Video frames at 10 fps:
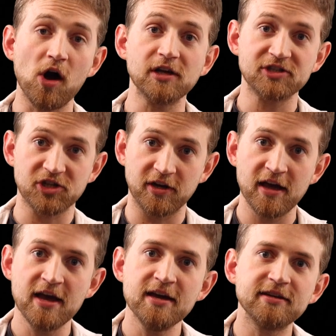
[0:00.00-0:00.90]
oxygen
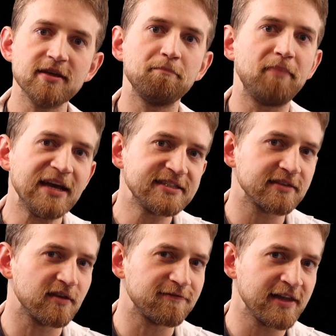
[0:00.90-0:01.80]
to the base
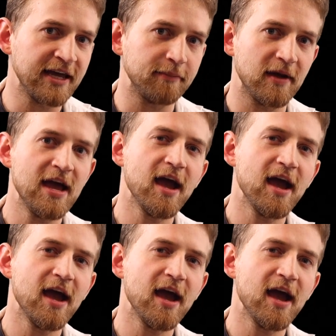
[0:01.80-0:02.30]
of the flame.